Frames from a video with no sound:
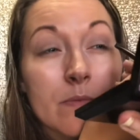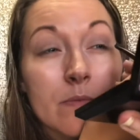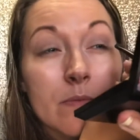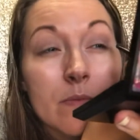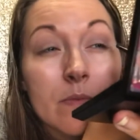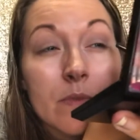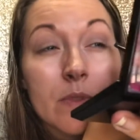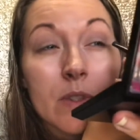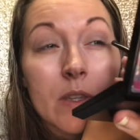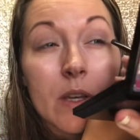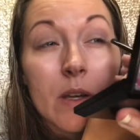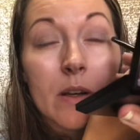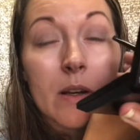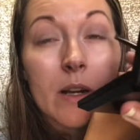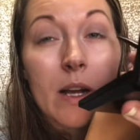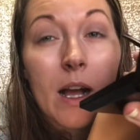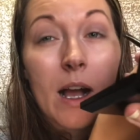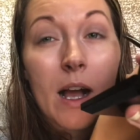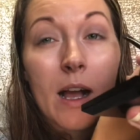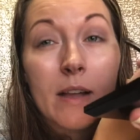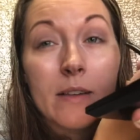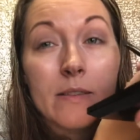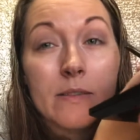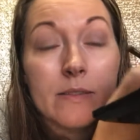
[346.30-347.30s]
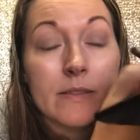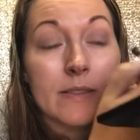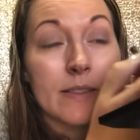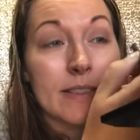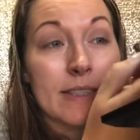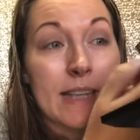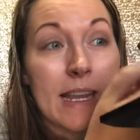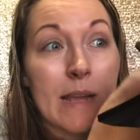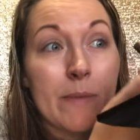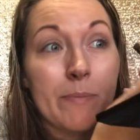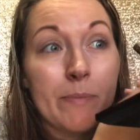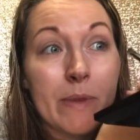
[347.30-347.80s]
So
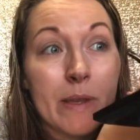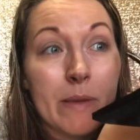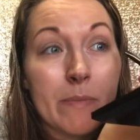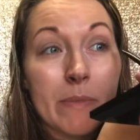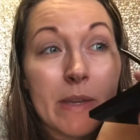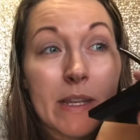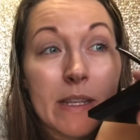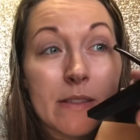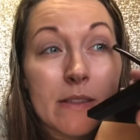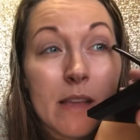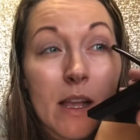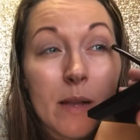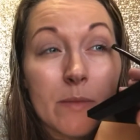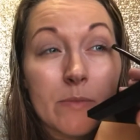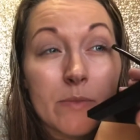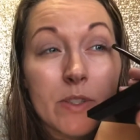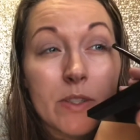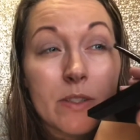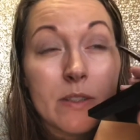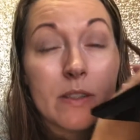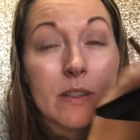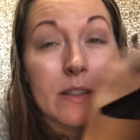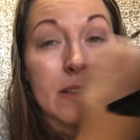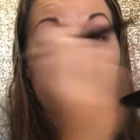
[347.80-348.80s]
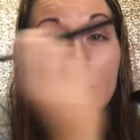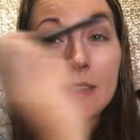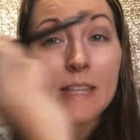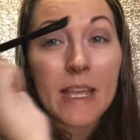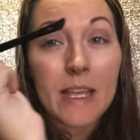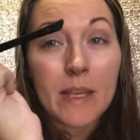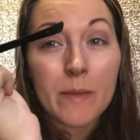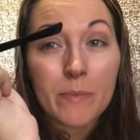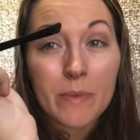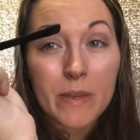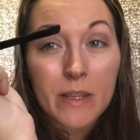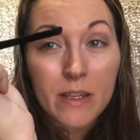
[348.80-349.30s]
stamping means I'm just going to
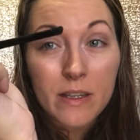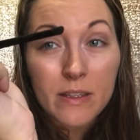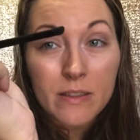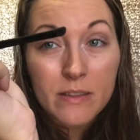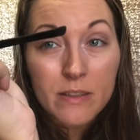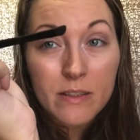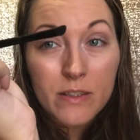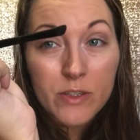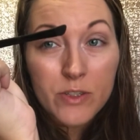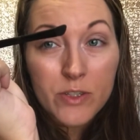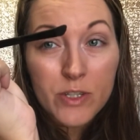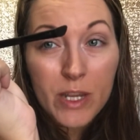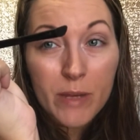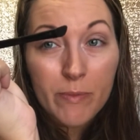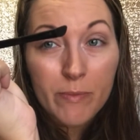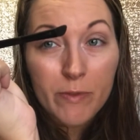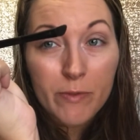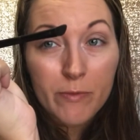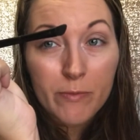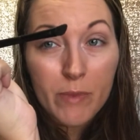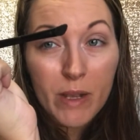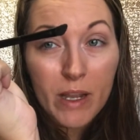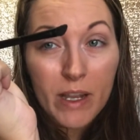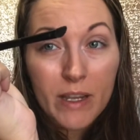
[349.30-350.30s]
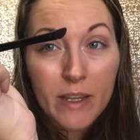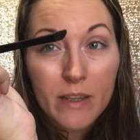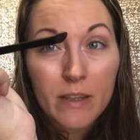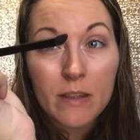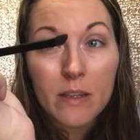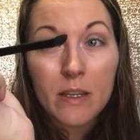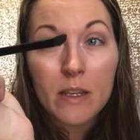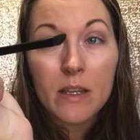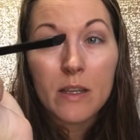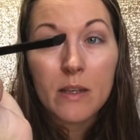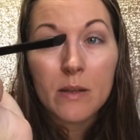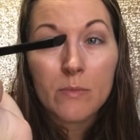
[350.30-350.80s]
take, because of the shape of my
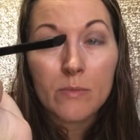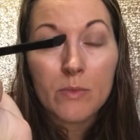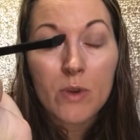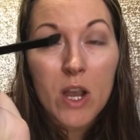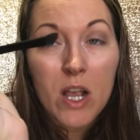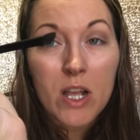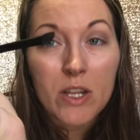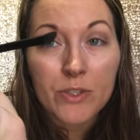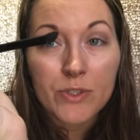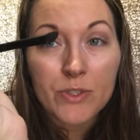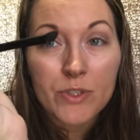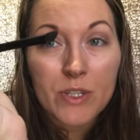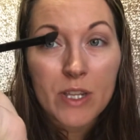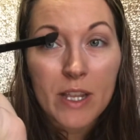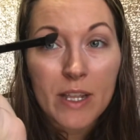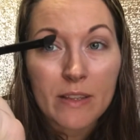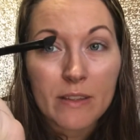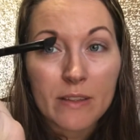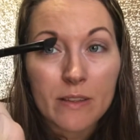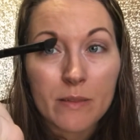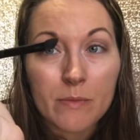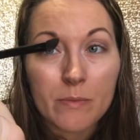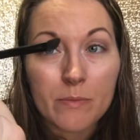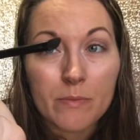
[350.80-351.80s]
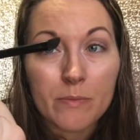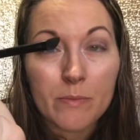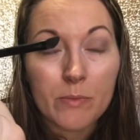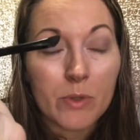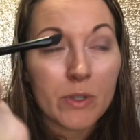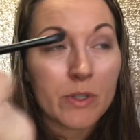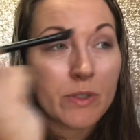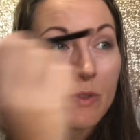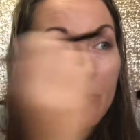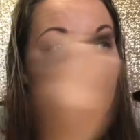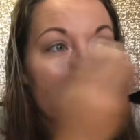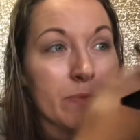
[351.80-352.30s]
brush and the
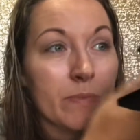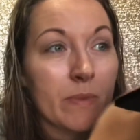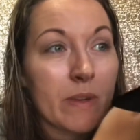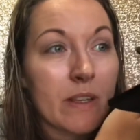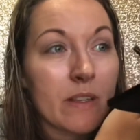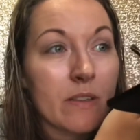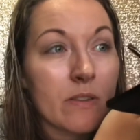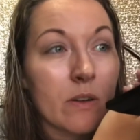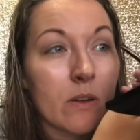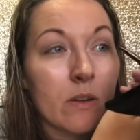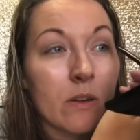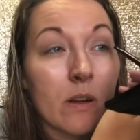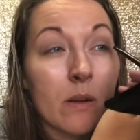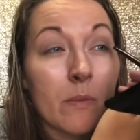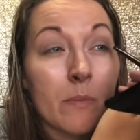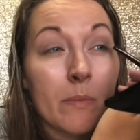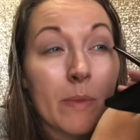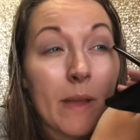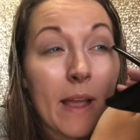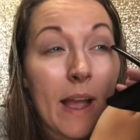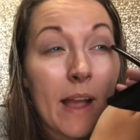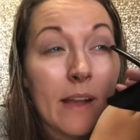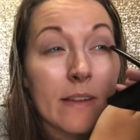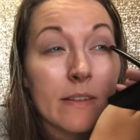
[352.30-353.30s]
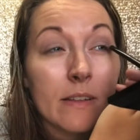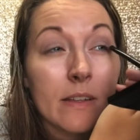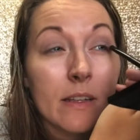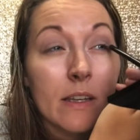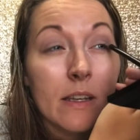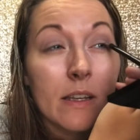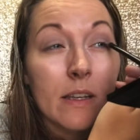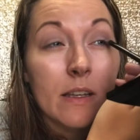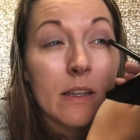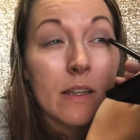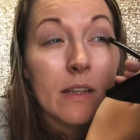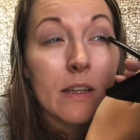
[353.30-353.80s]
bristles being so compact,
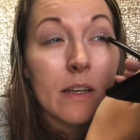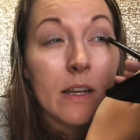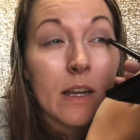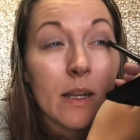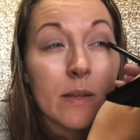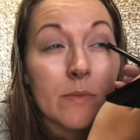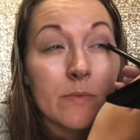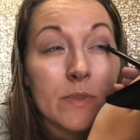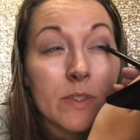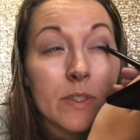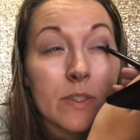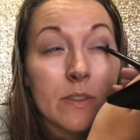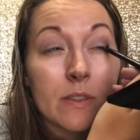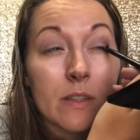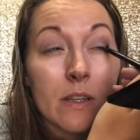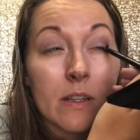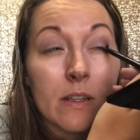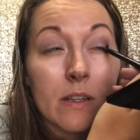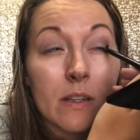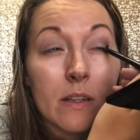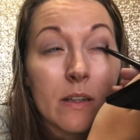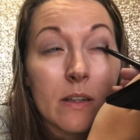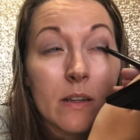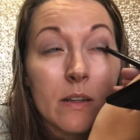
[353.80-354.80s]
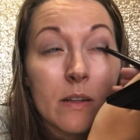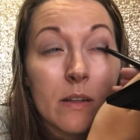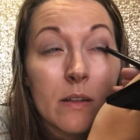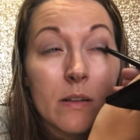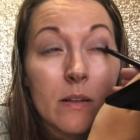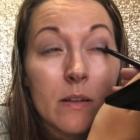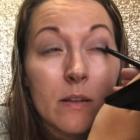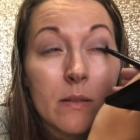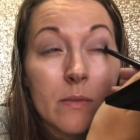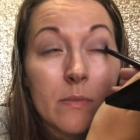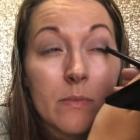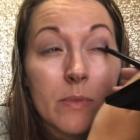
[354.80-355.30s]
I'm just going to
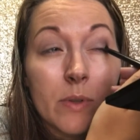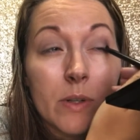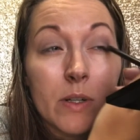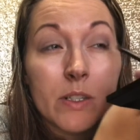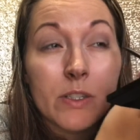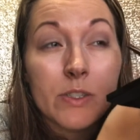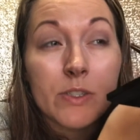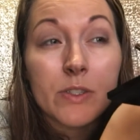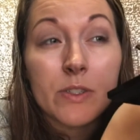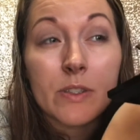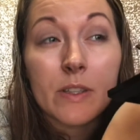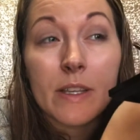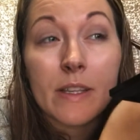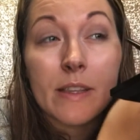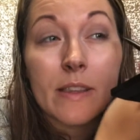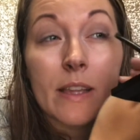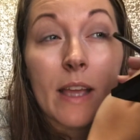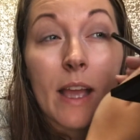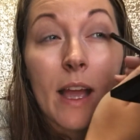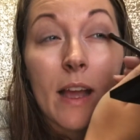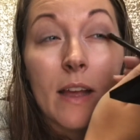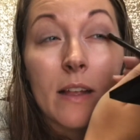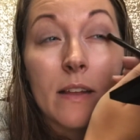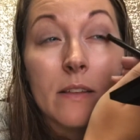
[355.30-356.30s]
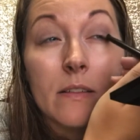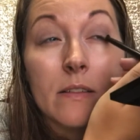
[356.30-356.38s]
push like that.